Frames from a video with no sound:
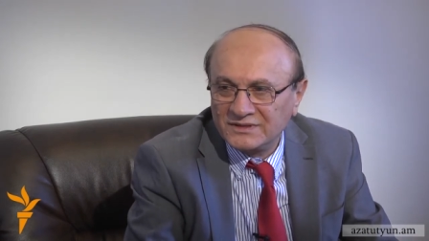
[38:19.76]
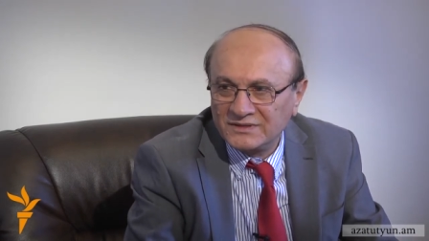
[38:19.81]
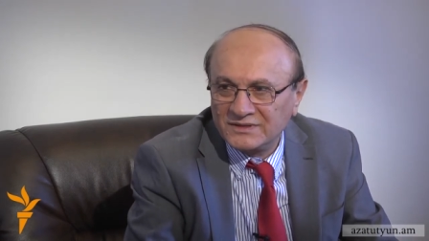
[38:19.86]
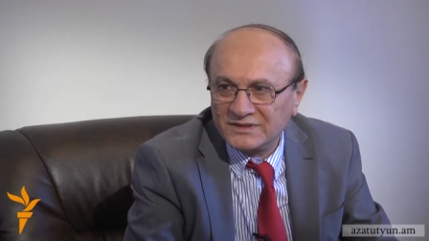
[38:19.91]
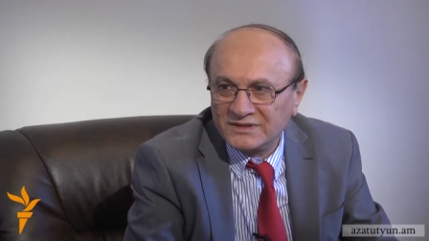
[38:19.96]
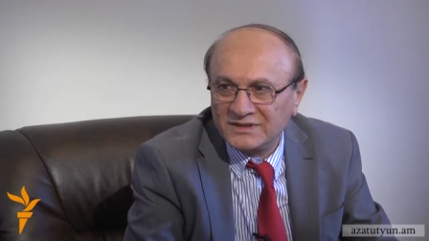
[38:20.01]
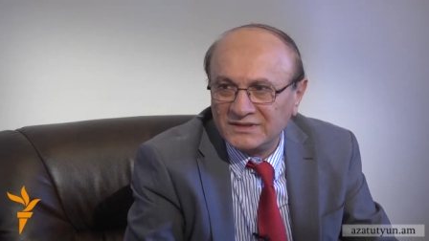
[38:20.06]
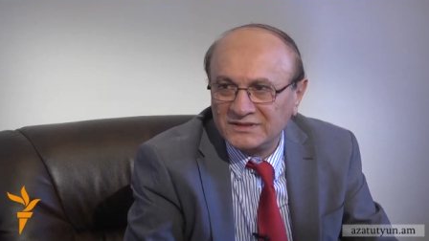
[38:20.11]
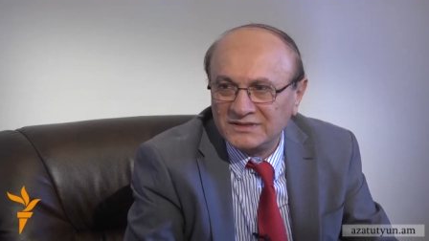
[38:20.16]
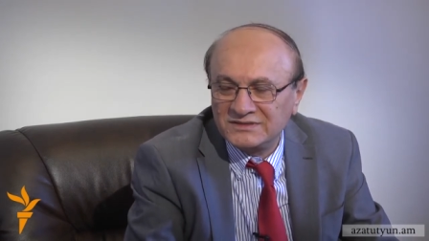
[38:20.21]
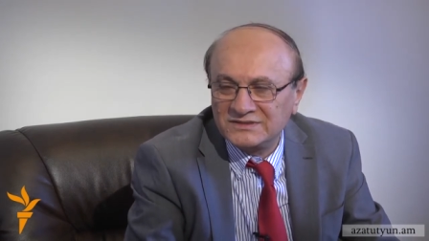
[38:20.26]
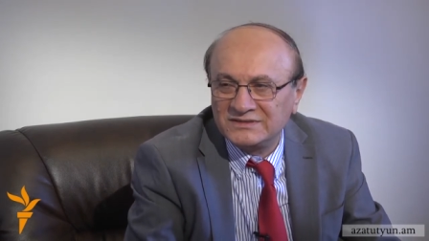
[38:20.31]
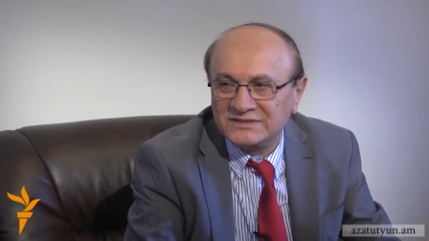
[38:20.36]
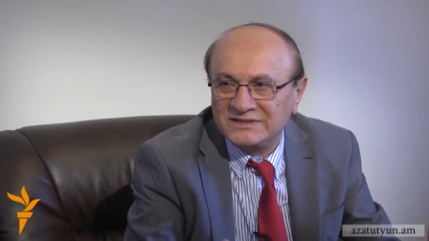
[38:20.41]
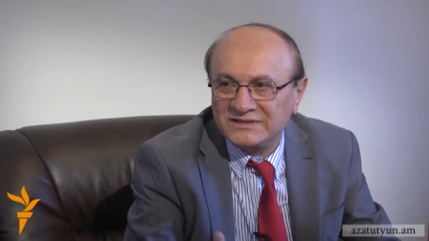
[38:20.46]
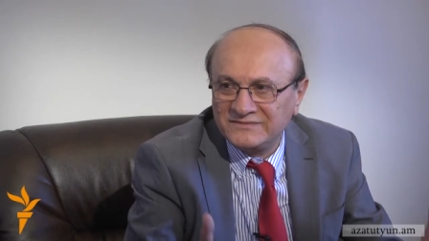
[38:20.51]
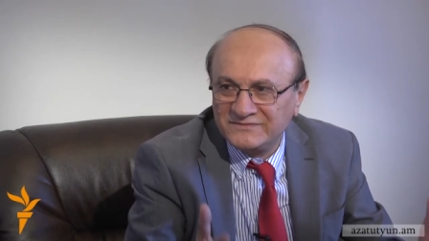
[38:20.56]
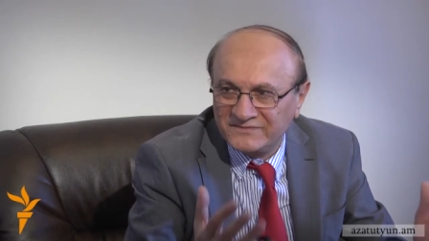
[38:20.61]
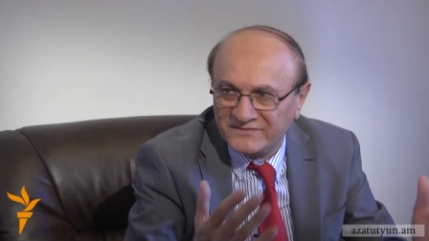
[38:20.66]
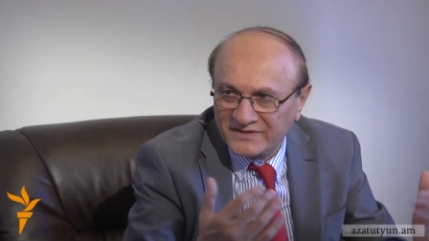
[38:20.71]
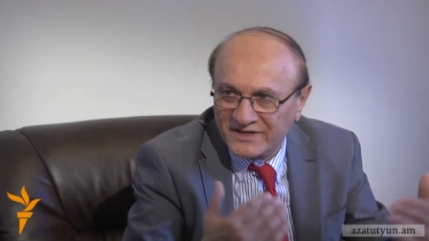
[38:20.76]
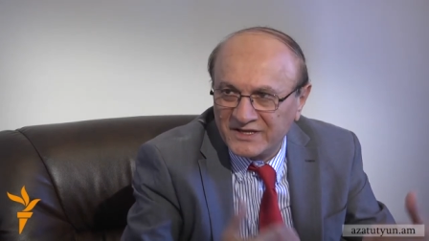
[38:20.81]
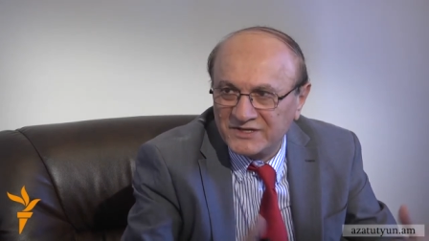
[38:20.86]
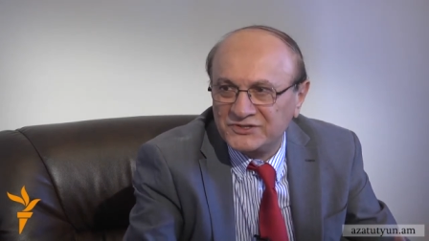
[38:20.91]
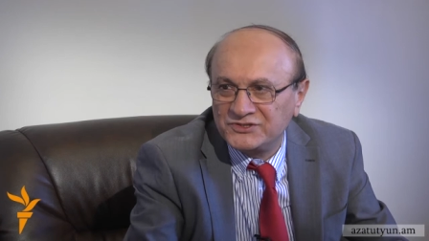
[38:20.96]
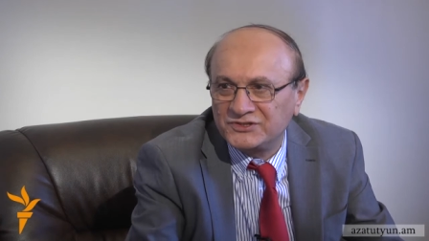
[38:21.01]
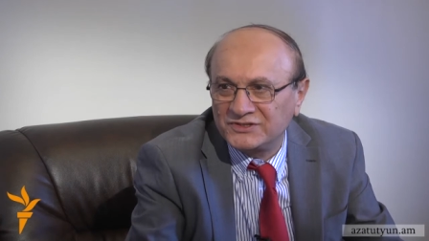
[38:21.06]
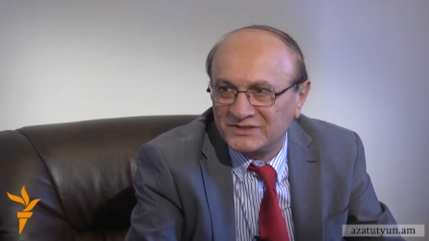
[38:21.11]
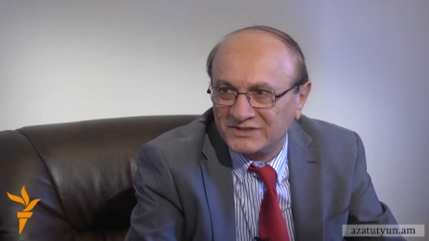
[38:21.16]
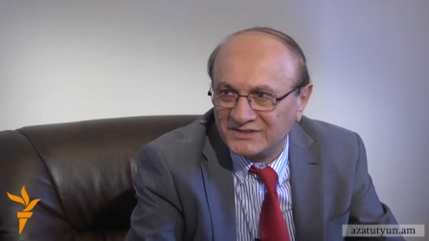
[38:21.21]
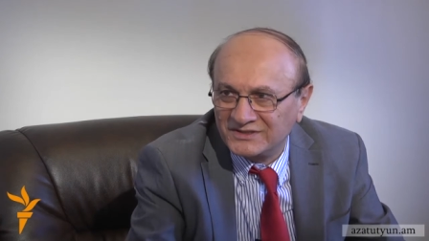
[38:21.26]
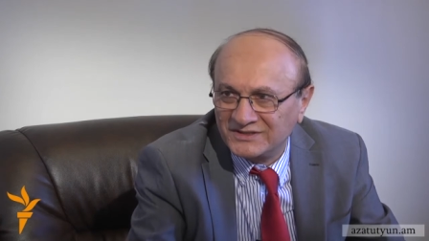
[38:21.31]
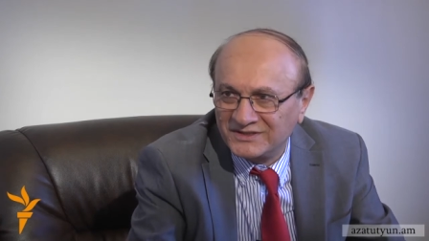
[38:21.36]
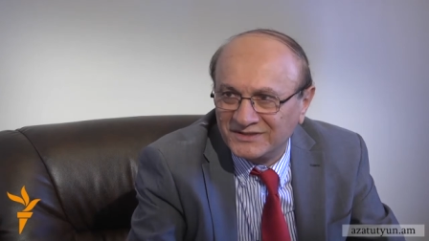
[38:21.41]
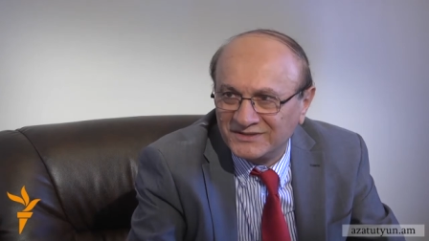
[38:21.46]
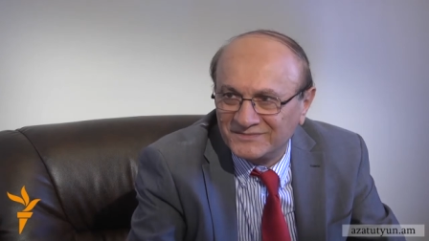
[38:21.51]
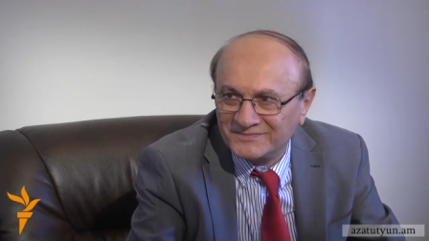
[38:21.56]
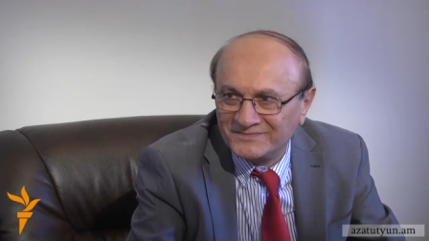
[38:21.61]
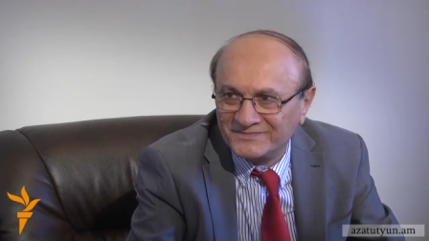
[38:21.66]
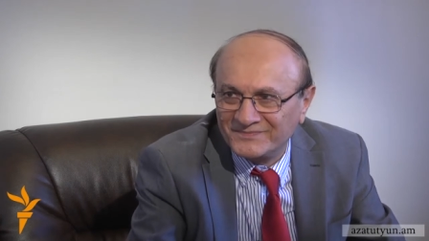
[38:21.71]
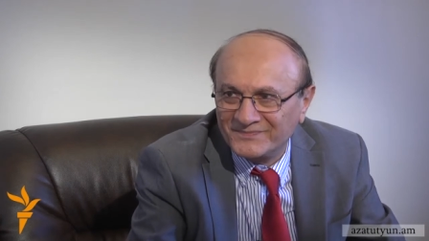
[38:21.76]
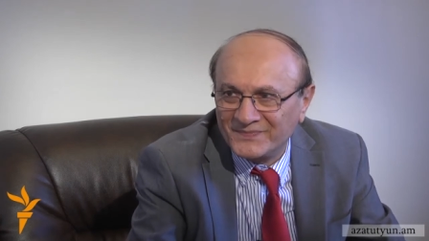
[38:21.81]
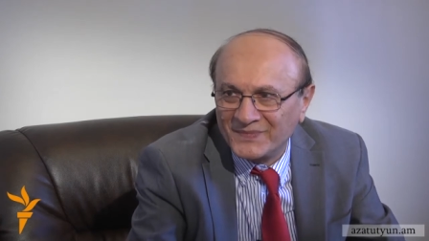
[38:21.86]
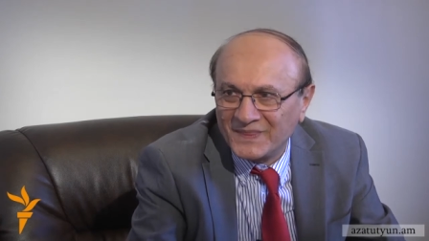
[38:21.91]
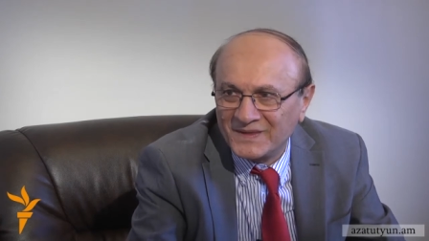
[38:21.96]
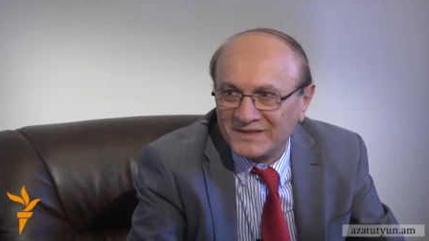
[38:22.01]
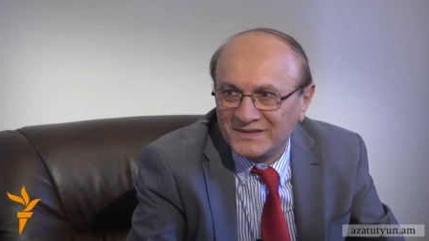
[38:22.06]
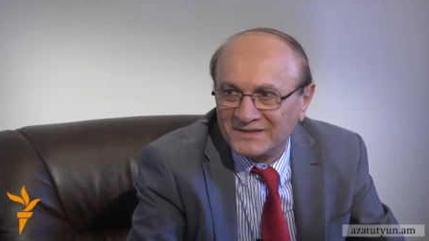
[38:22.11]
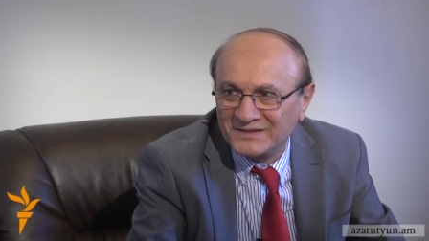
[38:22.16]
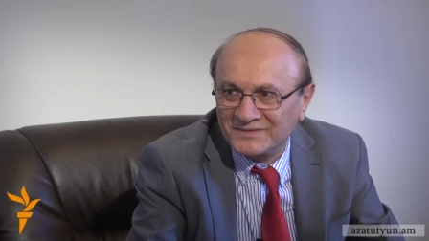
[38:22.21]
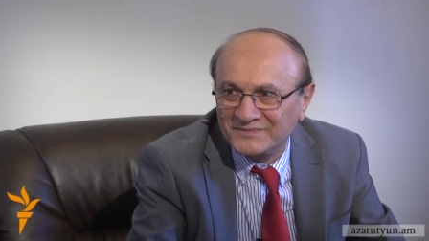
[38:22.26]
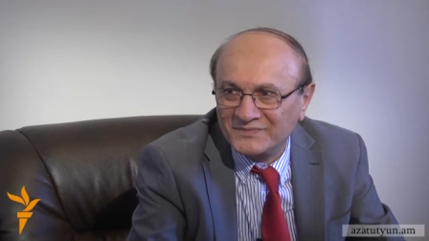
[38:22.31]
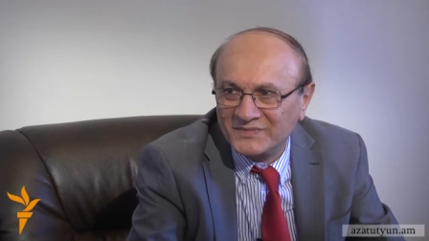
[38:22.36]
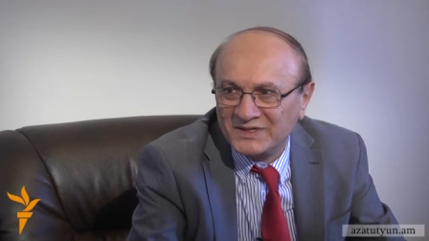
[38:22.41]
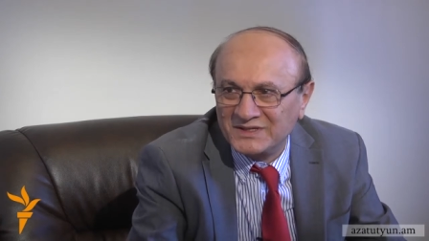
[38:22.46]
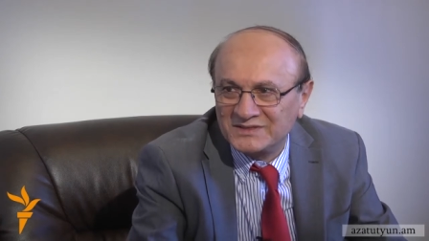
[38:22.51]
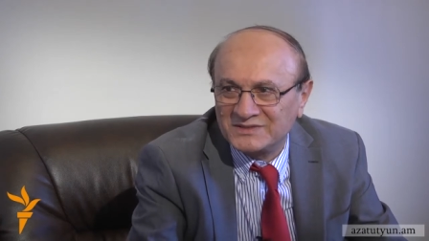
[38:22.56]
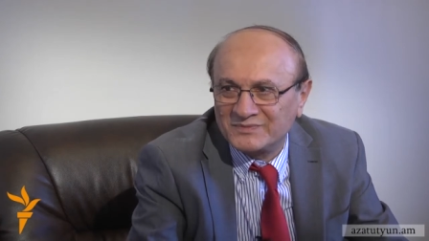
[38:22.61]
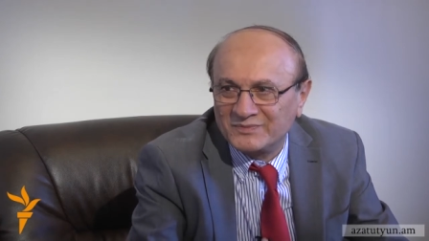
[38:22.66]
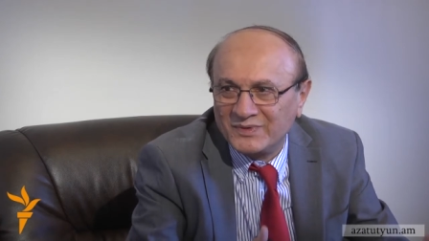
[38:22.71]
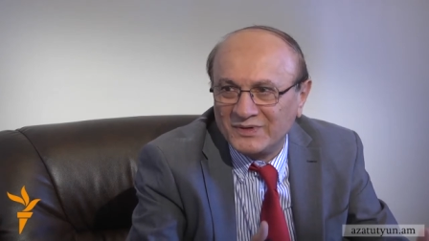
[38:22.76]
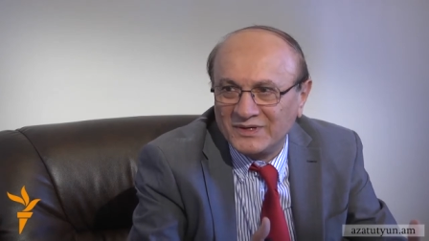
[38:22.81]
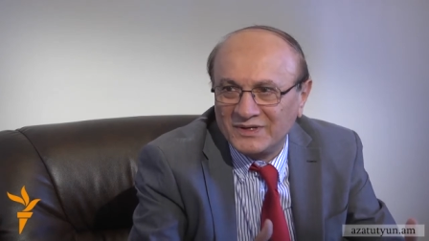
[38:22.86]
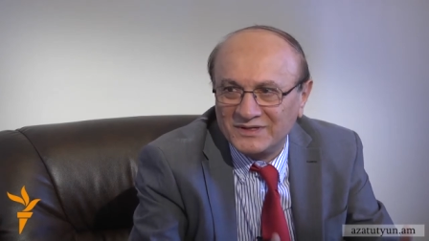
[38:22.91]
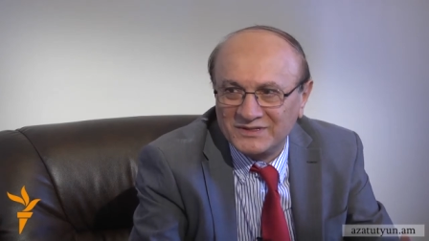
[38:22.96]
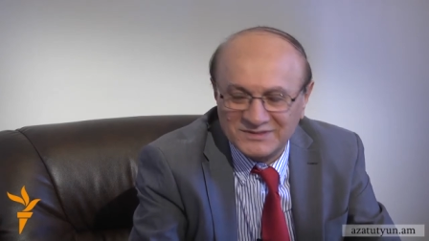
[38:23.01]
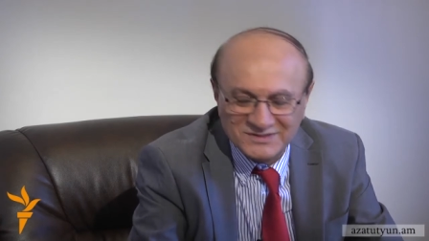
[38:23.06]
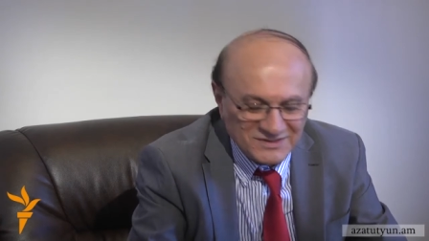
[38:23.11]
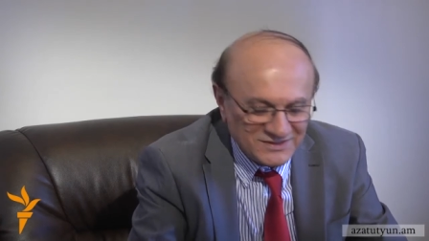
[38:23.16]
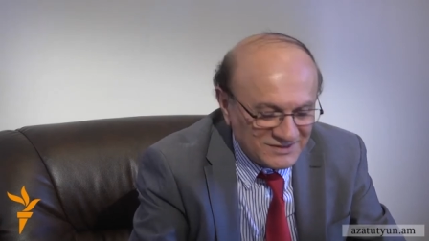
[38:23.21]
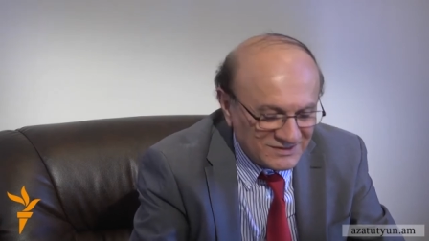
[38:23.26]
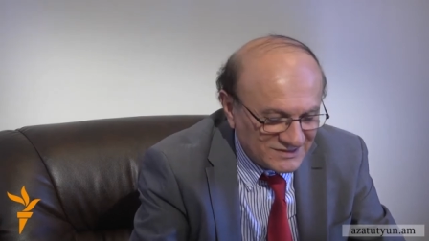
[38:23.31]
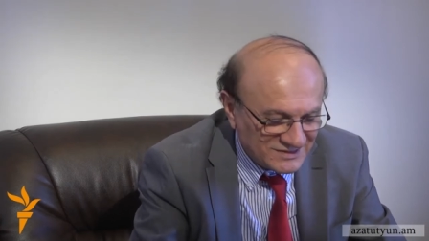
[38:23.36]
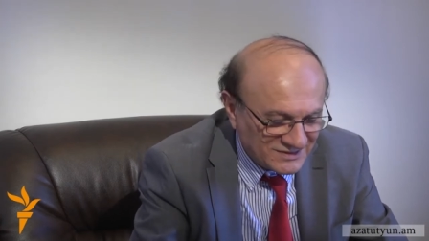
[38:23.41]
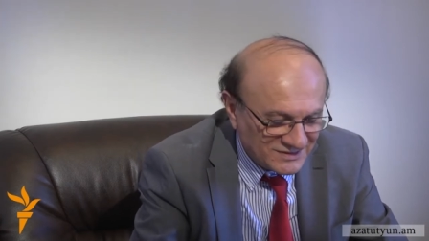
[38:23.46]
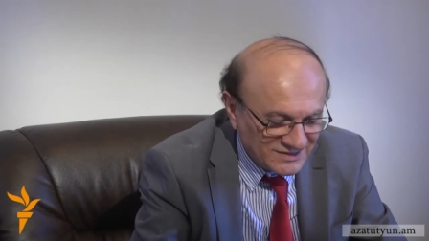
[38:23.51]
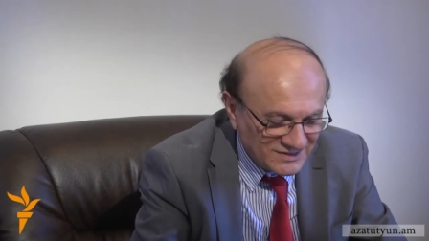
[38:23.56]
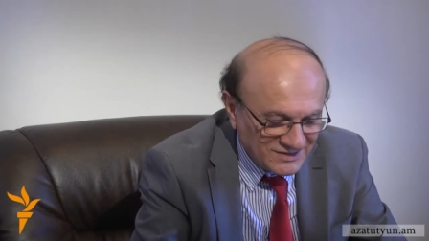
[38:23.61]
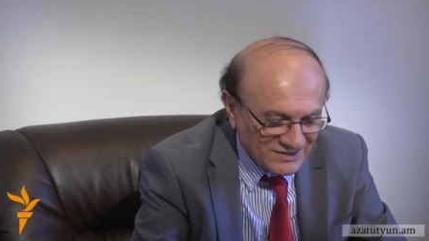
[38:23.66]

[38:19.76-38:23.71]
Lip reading: and it's deflationary, its policies.